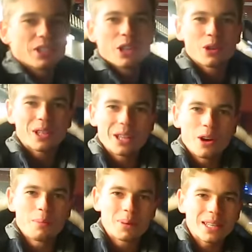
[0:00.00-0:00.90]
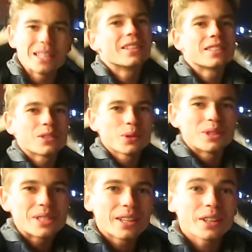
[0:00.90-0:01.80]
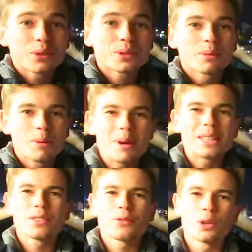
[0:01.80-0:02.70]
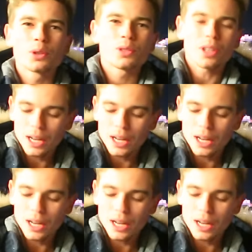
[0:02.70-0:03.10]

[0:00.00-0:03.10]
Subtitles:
is looking brilliant as always, and they are doing some amazing photos.